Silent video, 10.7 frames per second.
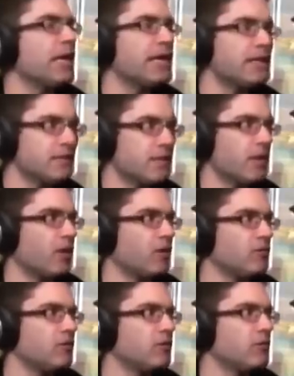Intel
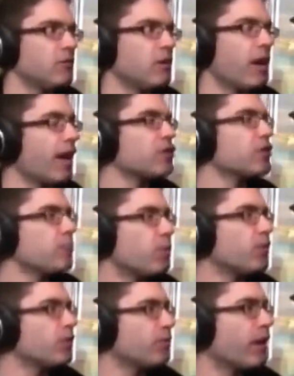actually
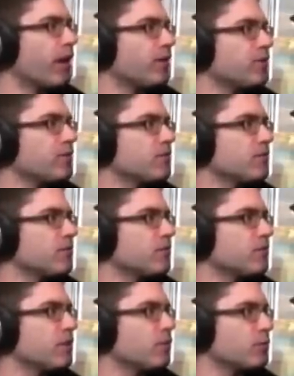pulled their ads
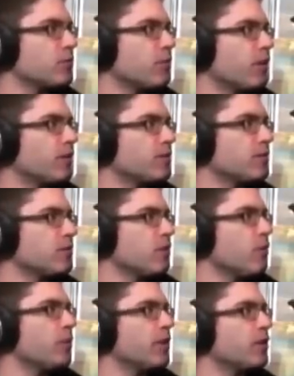in response
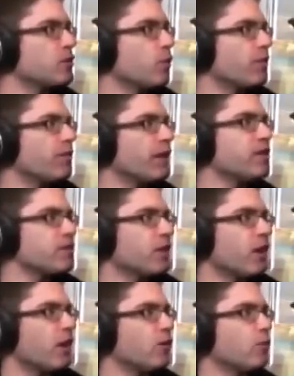because what they
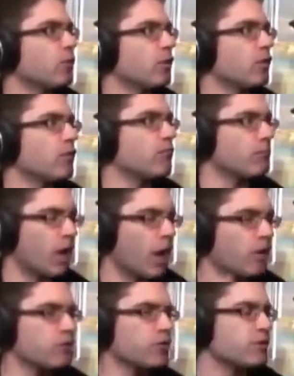saw were
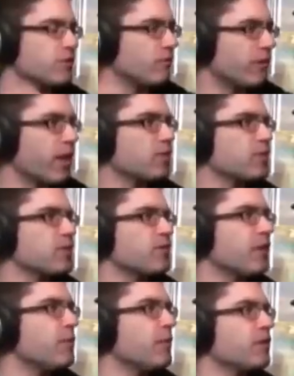hundreds and thousands of
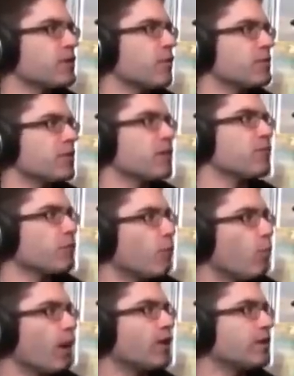emails coming to them
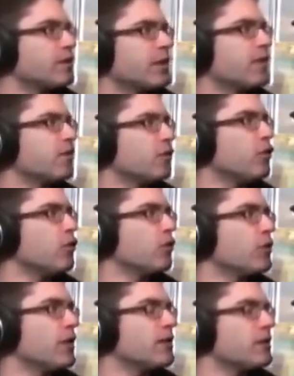from well-intended youth
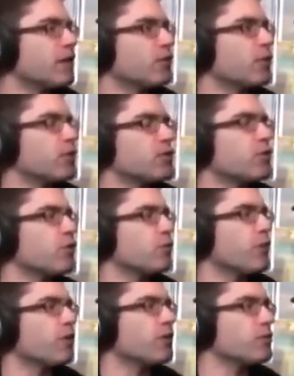saying they were concerned
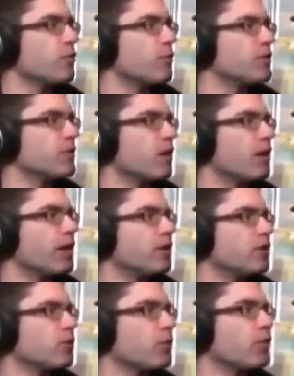about this woman's uh,
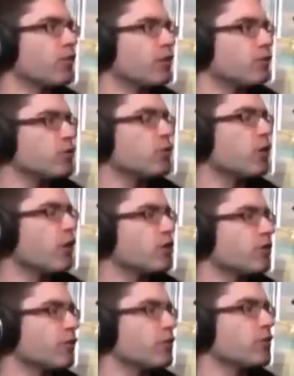editorial, that it was too
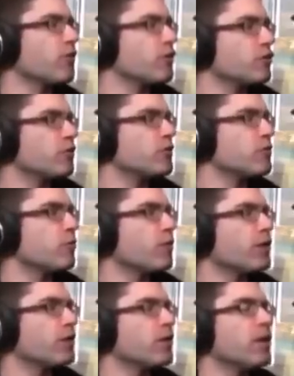controversial, they shouldn't support
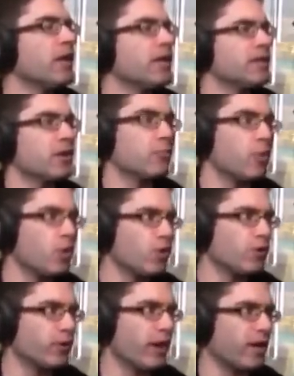it. Intel pulled
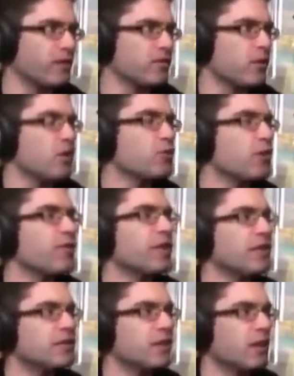their ads. So even
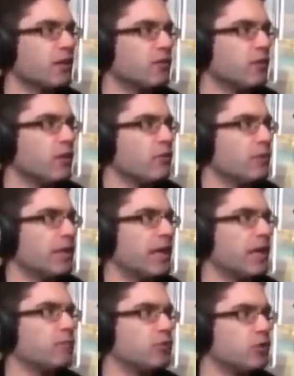Intel
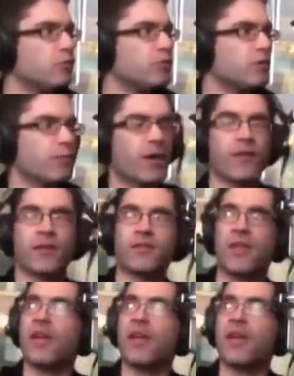became duped by this.